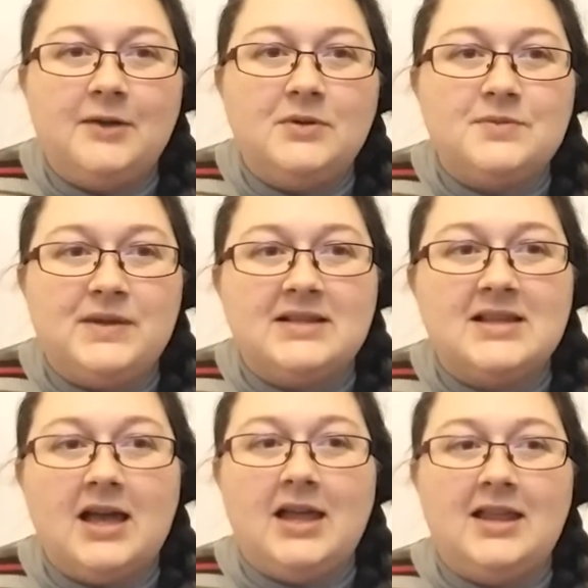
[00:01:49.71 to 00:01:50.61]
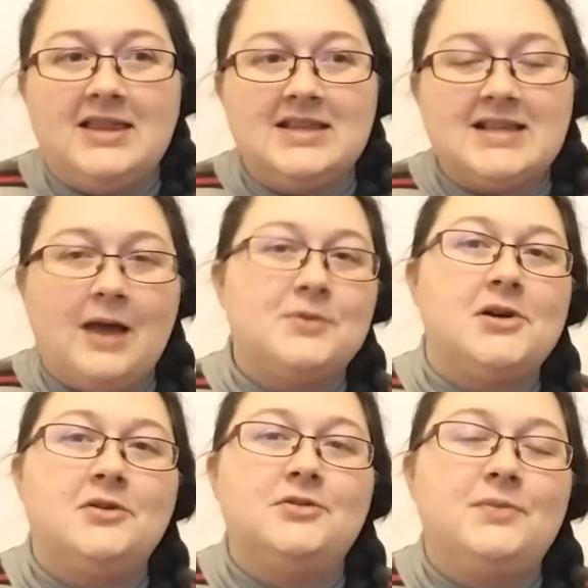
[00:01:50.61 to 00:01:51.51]
which means that in this
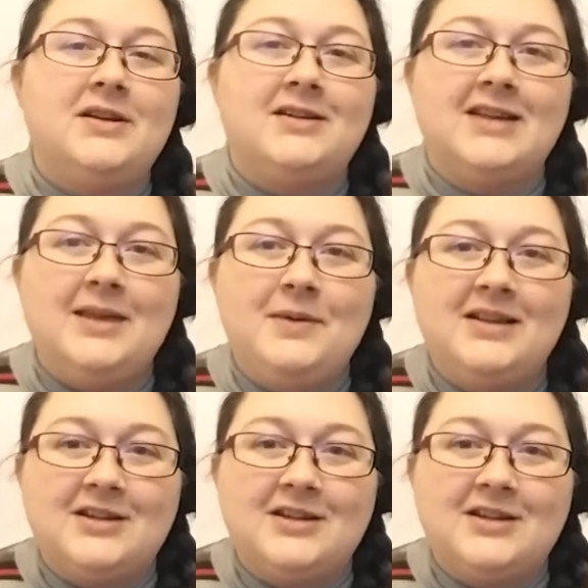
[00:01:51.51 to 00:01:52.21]
household we are keeping